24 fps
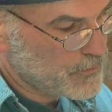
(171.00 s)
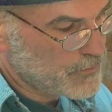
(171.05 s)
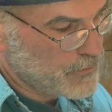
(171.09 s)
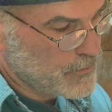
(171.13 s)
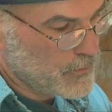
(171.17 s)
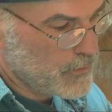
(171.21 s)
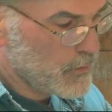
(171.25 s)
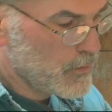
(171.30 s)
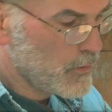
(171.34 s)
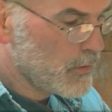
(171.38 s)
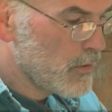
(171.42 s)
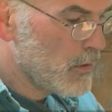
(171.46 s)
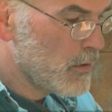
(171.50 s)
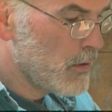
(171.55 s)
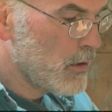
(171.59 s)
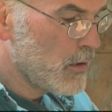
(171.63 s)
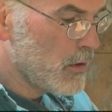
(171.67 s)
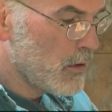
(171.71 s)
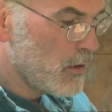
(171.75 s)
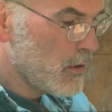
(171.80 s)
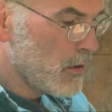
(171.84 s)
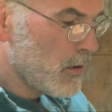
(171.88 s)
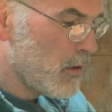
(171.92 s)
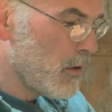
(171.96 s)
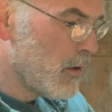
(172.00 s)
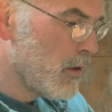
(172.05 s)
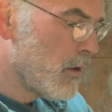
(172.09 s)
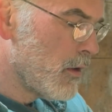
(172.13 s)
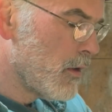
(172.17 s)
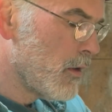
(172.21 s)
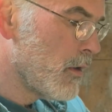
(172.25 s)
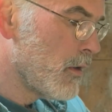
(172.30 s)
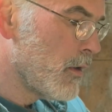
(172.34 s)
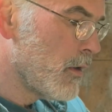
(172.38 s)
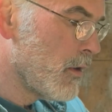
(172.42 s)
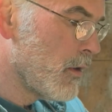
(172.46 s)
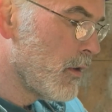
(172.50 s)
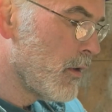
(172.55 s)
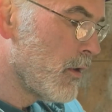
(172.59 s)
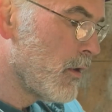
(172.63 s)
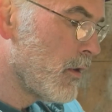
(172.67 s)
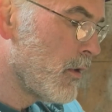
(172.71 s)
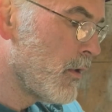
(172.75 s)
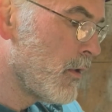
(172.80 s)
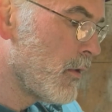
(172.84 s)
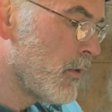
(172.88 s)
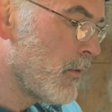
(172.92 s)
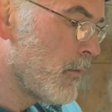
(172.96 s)
is experiencing a shortage of
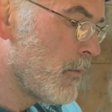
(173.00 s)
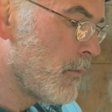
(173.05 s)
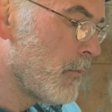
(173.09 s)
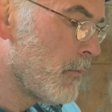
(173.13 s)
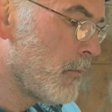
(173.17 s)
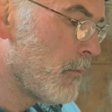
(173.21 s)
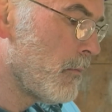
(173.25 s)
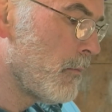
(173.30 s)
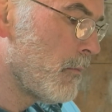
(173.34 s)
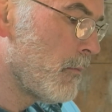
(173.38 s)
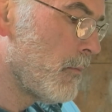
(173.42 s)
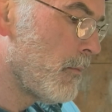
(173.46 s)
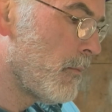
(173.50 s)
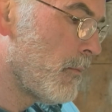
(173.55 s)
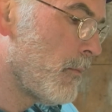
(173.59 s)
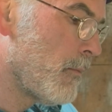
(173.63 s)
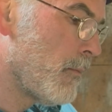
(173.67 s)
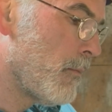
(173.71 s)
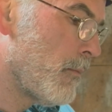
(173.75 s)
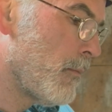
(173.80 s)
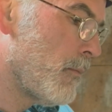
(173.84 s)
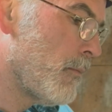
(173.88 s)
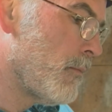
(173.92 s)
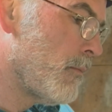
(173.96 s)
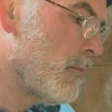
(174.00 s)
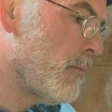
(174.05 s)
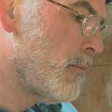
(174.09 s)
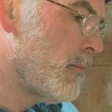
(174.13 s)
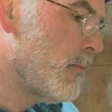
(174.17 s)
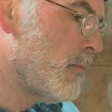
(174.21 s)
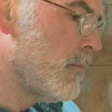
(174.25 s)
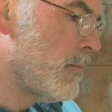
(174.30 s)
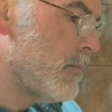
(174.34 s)
professional shearers as well.